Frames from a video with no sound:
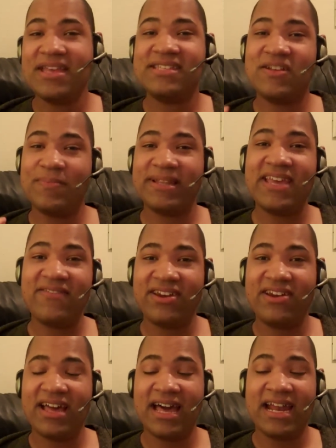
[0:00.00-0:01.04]
So believe it
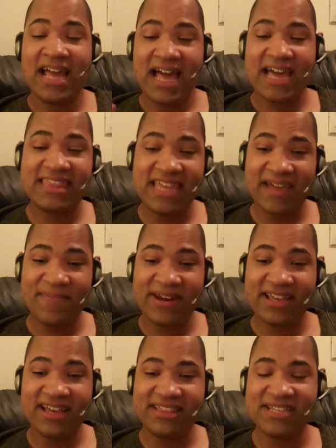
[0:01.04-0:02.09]
or not, I think I'm
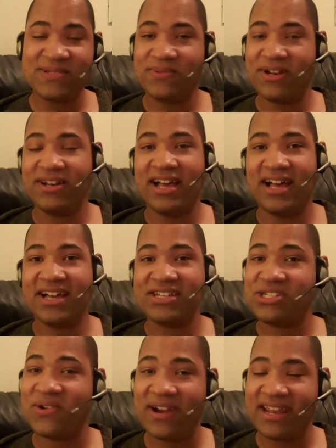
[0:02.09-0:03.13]
going to cut this one
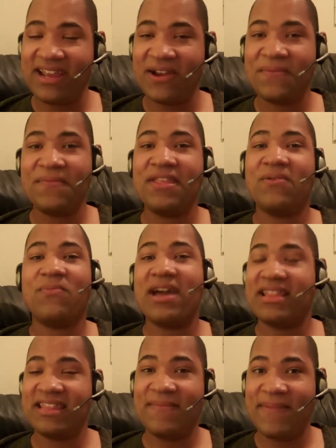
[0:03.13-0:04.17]
short here
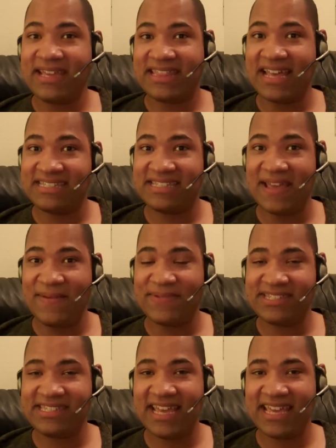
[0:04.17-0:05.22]
rather than make that same
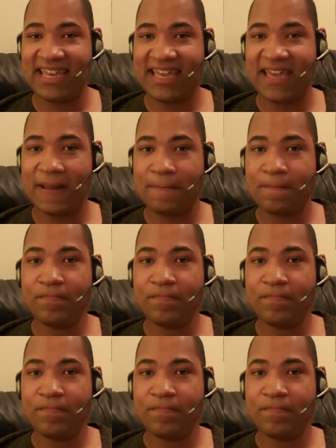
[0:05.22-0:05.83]
mistake again.